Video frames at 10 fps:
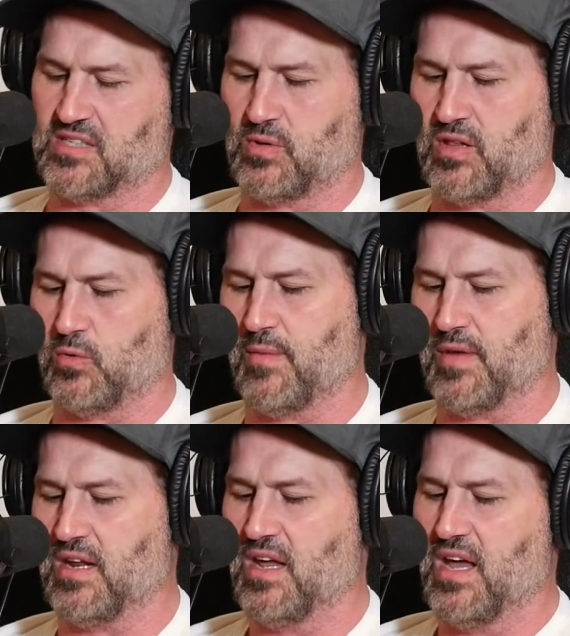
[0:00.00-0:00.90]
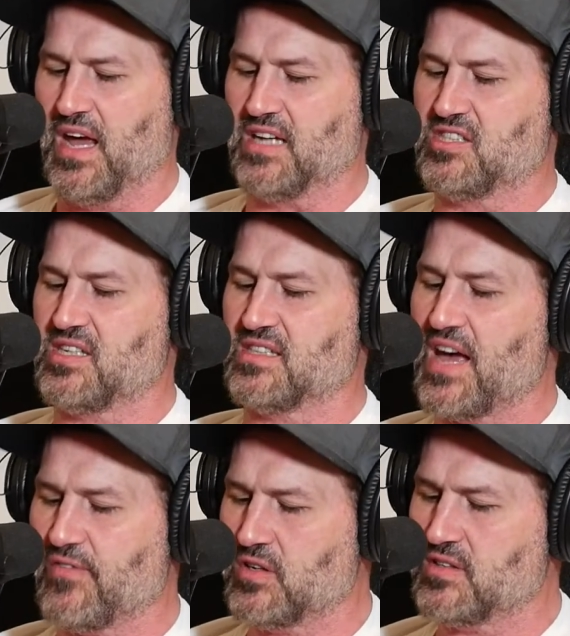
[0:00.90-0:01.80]
with other women. And she says,
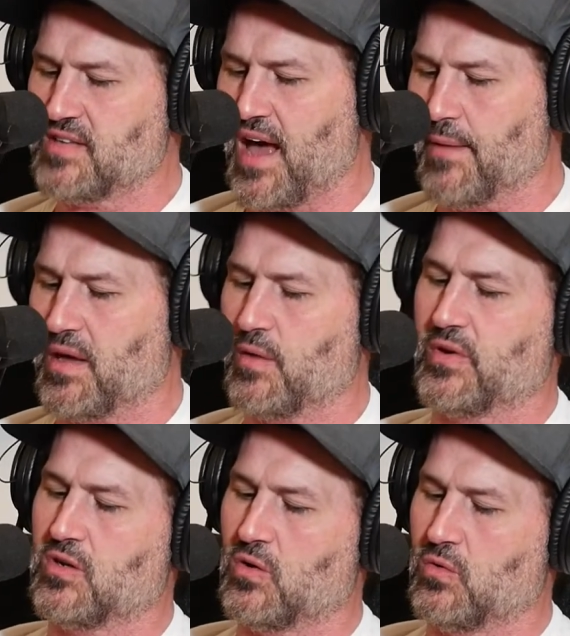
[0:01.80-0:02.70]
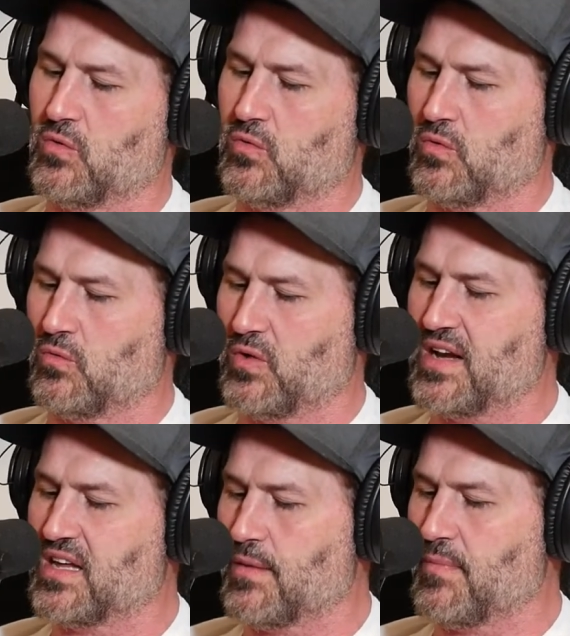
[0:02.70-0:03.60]
"Have a good time. And when you're ready
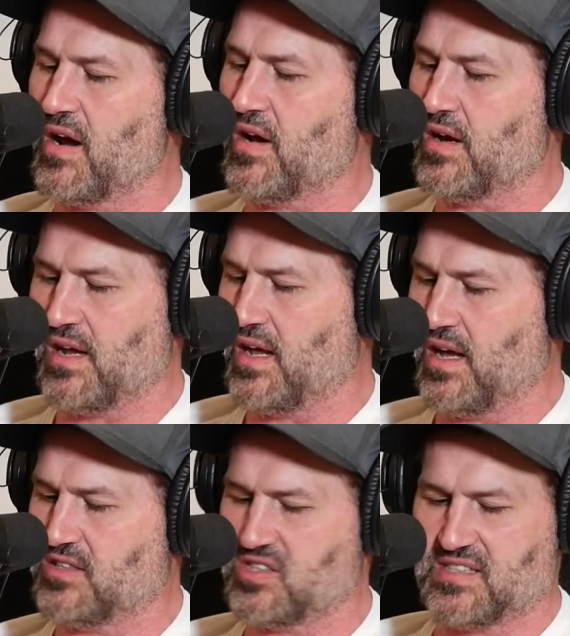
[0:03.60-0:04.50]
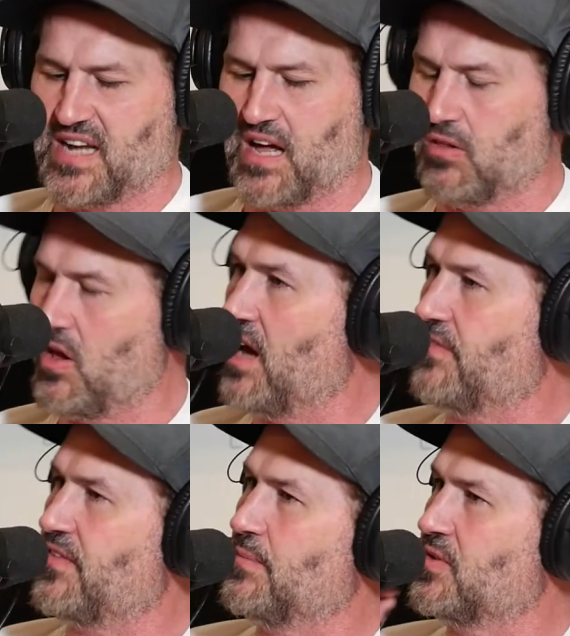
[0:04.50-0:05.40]
to get married, just towel
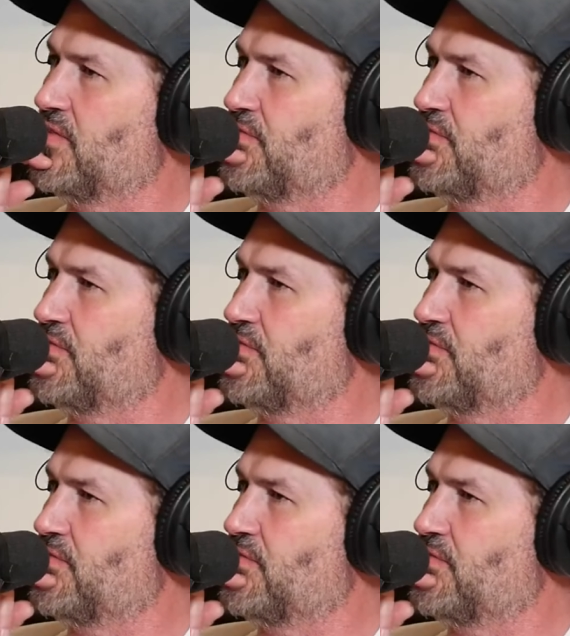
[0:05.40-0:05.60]
off. I'm good."